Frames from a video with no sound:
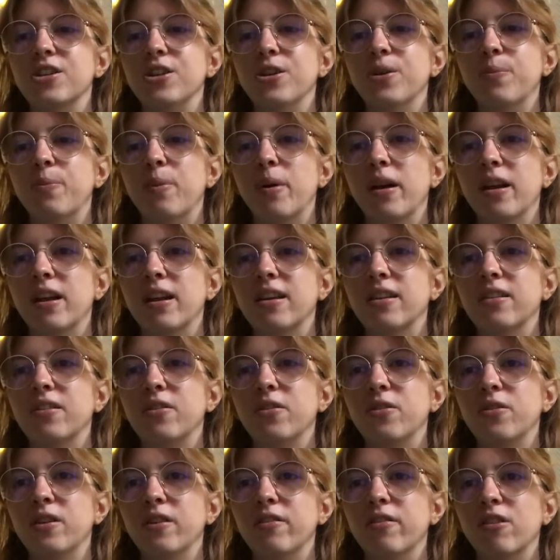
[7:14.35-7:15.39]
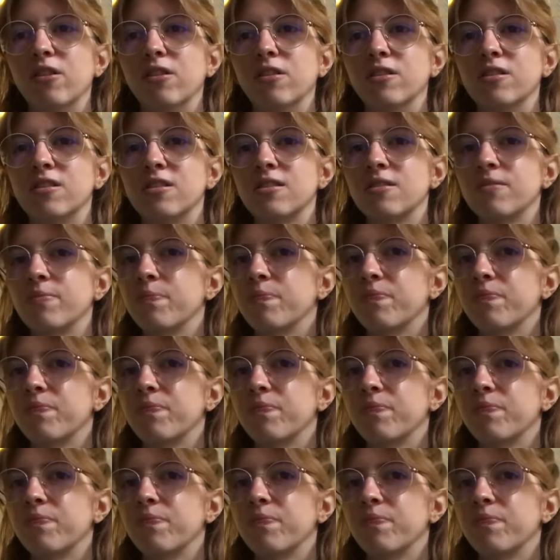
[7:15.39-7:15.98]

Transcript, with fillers: you put it in the universe